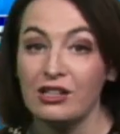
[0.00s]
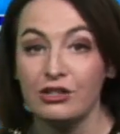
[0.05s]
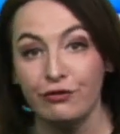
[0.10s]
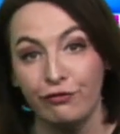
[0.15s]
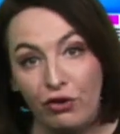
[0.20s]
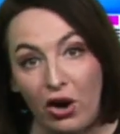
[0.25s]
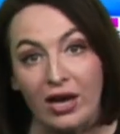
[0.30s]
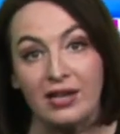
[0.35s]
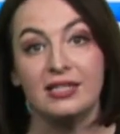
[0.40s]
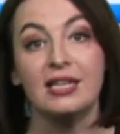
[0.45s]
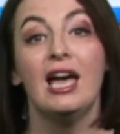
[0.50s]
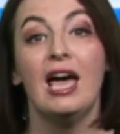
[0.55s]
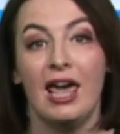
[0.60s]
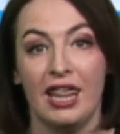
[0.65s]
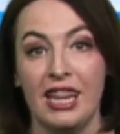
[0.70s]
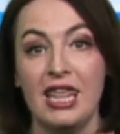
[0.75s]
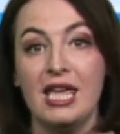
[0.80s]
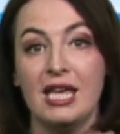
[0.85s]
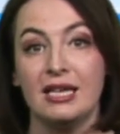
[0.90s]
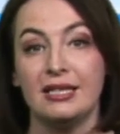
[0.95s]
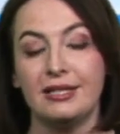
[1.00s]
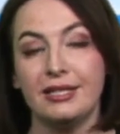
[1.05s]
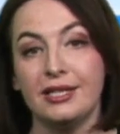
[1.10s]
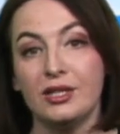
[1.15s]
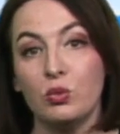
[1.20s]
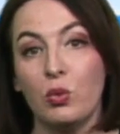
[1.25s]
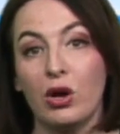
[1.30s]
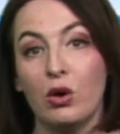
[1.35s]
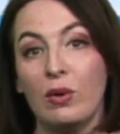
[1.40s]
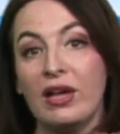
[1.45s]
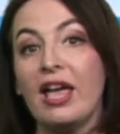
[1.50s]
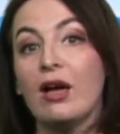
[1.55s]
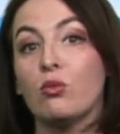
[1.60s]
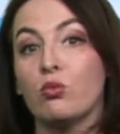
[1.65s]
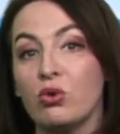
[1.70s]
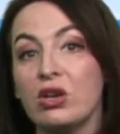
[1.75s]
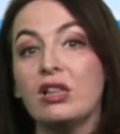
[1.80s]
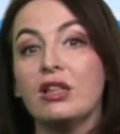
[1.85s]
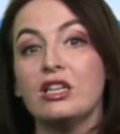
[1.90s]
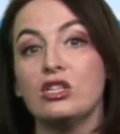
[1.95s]
Front. This is where we get
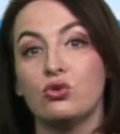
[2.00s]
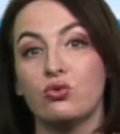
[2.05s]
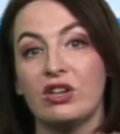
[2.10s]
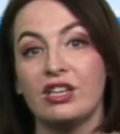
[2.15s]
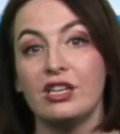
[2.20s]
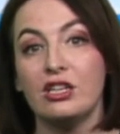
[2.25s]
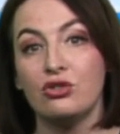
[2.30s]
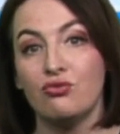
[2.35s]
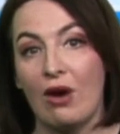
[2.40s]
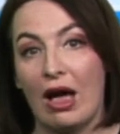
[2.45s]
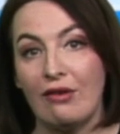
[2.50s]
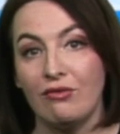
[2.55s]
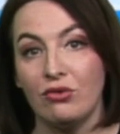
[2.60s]
really tricky travel